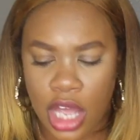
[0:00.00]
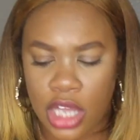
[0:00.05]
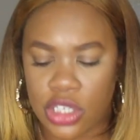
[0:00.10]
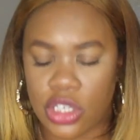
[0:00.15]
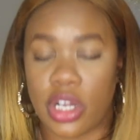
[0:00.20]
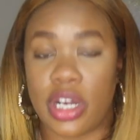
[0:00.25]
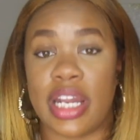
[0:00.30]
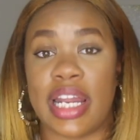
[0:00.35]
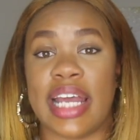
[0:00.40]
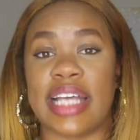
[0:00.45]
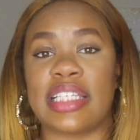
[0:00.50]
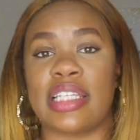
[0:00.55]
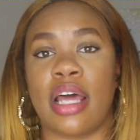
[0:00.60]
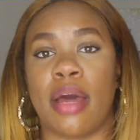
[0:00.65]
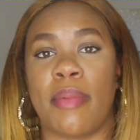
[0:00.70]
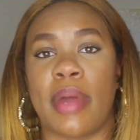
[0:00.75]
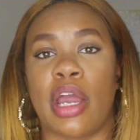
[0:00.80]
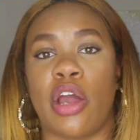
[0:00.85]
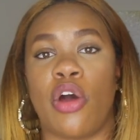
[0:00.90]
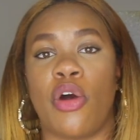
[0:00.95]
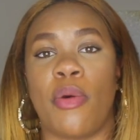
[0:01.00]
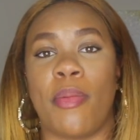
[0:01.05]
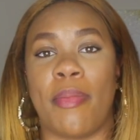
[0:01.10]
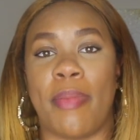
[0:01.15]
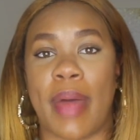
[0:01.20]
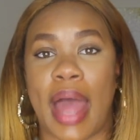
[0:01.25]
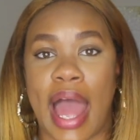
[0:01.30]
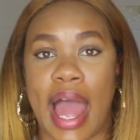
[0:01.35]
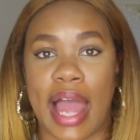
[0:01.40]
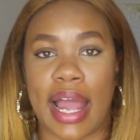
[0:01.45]
So the next time I go
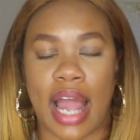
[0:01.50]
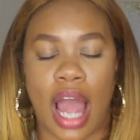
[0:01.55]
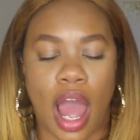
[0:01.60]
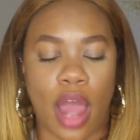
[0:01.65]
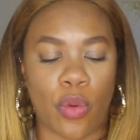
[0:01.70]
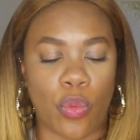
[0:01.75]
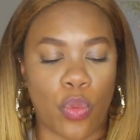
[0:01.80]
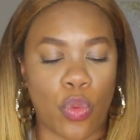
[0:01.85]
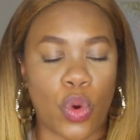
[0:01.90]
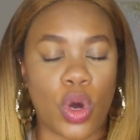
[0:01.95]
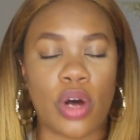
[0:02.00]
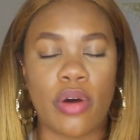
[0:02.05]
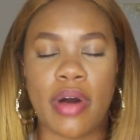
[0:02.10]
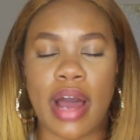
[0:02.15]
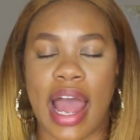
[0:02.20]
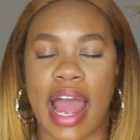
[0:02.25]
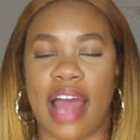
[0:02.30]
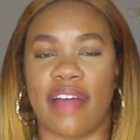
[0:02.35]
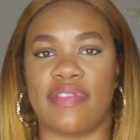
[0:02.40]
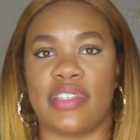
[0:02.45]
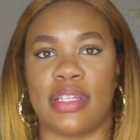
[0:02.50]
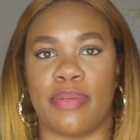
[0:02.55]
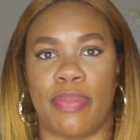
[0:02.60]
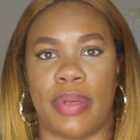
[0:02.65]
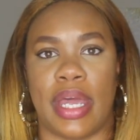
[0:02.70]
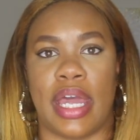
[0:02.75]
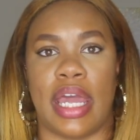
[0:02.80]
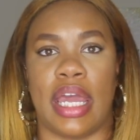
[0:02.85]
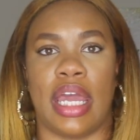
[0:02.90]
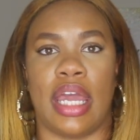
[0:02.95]
back, I will have to
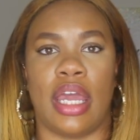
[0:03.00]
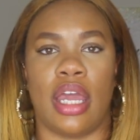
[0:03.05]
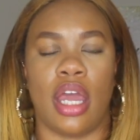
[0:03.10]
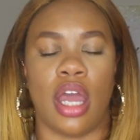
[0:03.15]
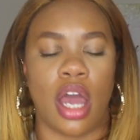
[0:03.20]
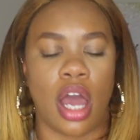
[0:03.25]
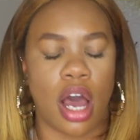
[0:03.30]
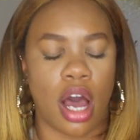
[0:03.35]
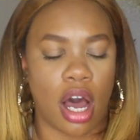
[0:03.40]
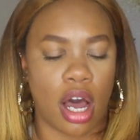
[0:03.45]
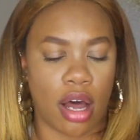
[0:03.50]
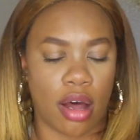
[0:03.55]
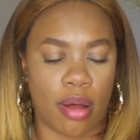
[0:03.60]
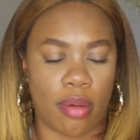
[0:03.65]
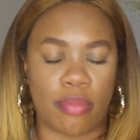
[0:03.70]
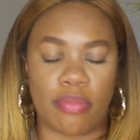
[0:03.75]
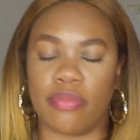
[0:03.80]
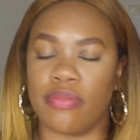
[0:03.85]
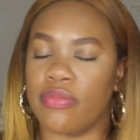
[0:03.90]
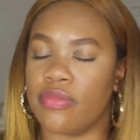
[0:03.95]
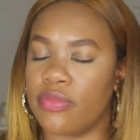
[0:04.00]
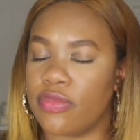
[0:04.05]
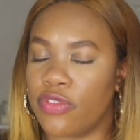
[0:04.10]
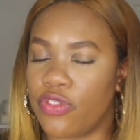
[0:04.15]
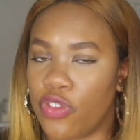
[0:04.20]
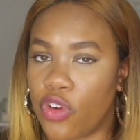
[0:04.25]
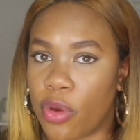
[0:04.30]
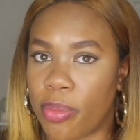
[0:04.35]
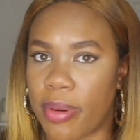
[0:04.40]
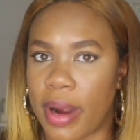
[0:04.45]
pay
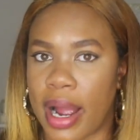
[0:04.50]
full